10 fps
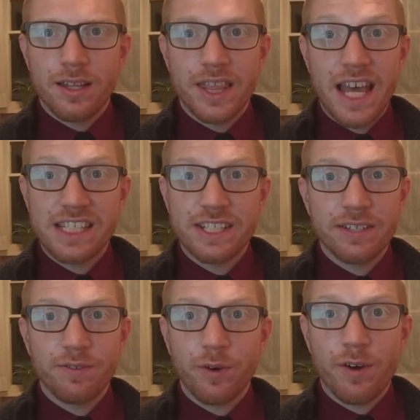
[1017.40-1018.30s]
That's
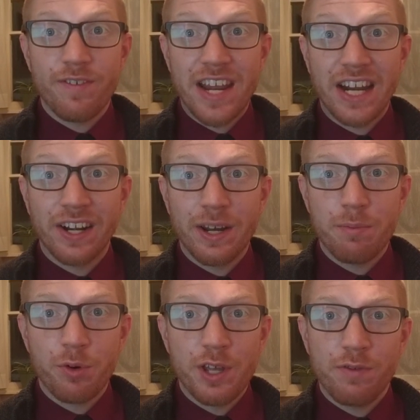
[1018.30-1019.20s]
it for our very
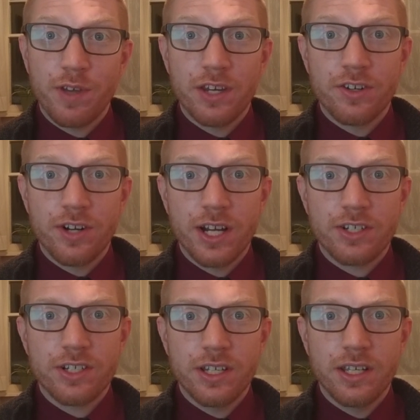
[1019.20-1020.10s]
brief
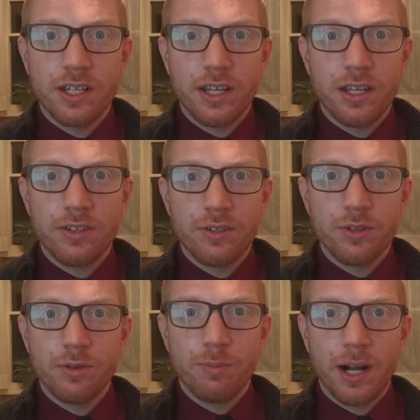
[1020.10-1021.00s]
introduction
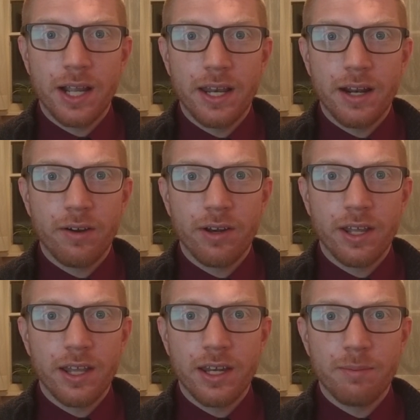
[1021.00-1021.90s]
into
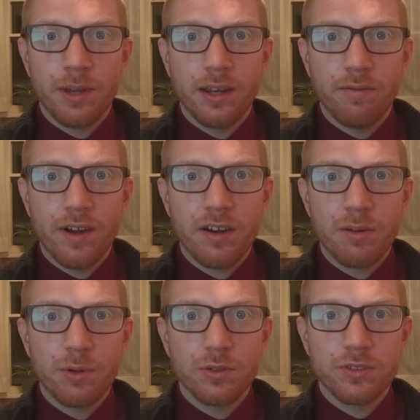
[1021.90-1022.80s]
binary independent
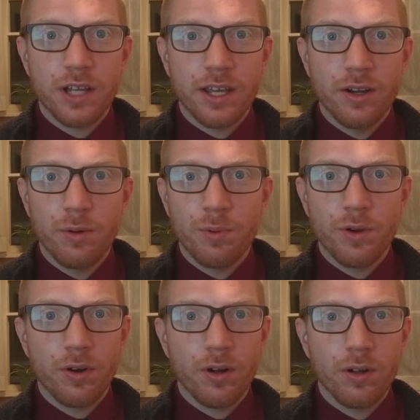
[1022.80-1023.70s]
variables. I hope
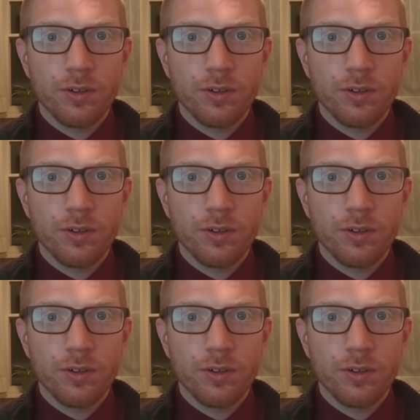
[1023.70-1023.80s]
you're all